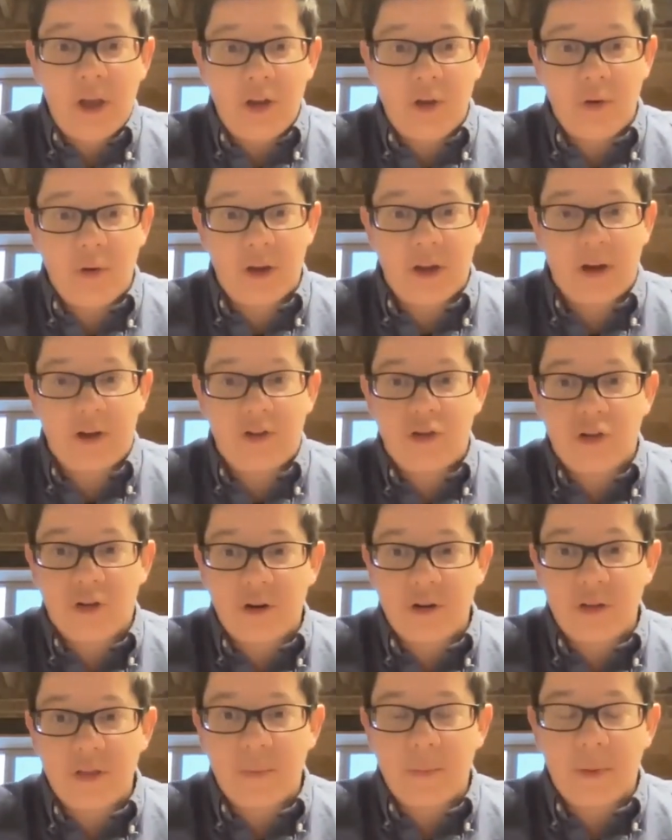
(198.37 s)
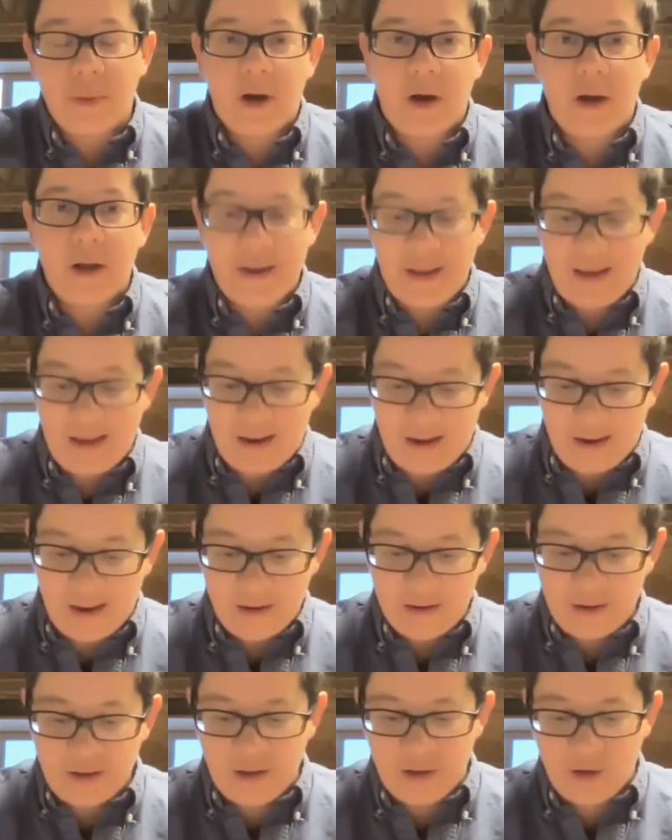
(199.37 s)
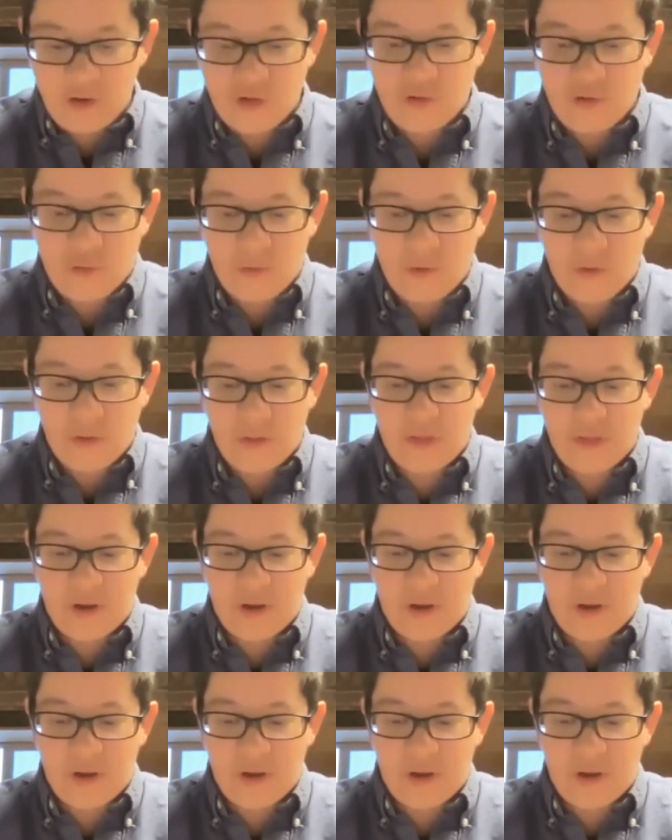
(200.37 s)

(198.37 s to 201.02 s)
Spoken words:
you can turn them on and control